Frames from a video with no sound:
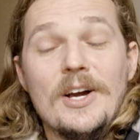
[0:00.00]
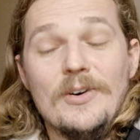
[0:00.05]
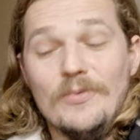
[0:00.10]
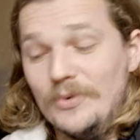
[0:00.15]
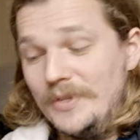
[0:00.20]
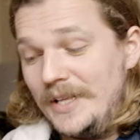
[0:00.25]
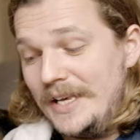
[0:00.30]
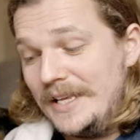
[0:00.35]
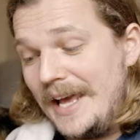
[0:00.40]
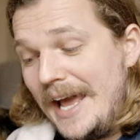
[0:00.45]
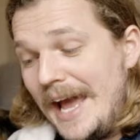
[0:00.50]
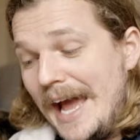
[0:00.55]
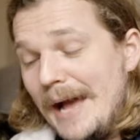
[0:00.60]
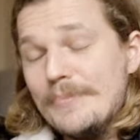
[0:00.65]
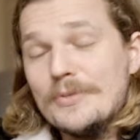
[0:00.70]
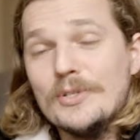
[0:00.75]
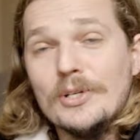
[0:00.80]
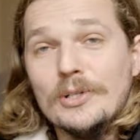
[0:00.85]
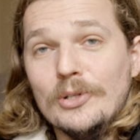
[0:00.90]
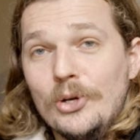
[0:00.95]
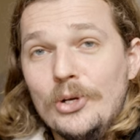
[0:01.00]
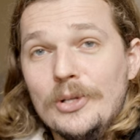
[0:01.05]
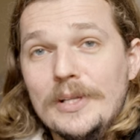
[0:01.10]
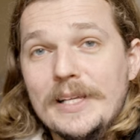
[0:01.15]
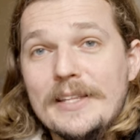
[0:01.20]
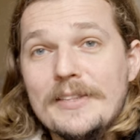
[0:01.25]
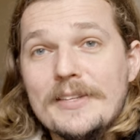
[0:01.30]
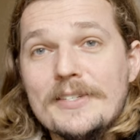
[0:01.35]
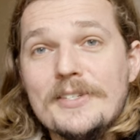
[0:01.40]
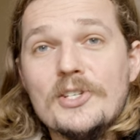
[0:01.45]
well then
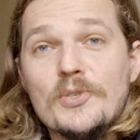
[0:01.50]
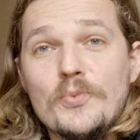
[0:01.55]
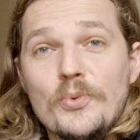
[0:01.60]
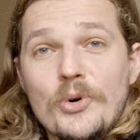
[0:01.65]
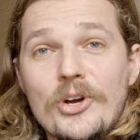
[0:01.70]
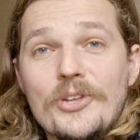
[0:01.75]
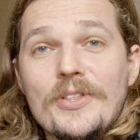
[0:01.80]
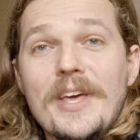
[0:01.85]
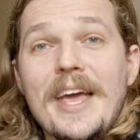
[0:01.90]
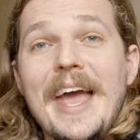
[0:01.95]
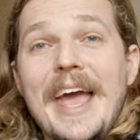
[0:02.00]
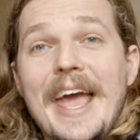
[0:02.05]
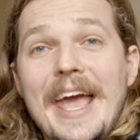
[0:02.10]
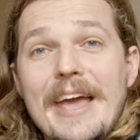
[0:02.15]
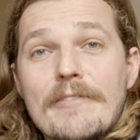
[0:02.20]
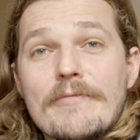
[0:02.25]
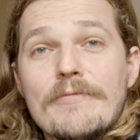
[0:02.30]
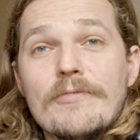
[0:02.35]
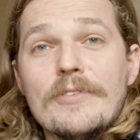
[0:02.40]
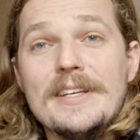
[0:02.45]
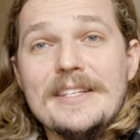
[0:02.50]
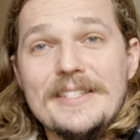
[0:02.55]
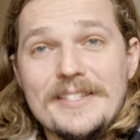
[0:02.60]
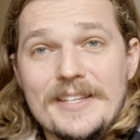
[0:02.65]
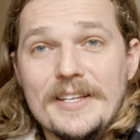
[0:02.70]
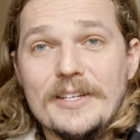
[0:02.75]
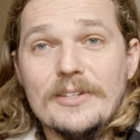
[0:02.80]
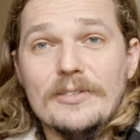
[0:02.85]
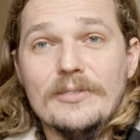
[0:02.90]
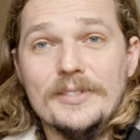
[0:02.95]
absolutely, this is worth every
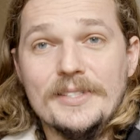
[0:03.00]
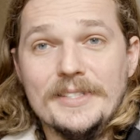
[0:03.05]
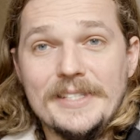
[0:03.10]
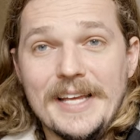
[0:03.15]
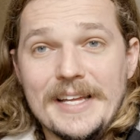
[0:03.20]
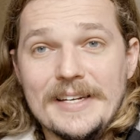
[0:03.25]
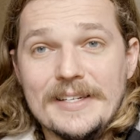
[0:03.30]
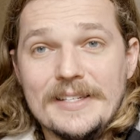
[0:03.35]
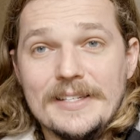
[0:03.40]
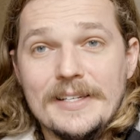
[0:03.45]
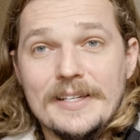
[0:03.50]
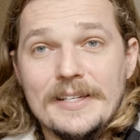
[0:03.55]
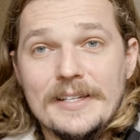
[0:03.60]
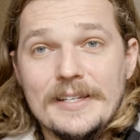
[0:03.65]
single cent.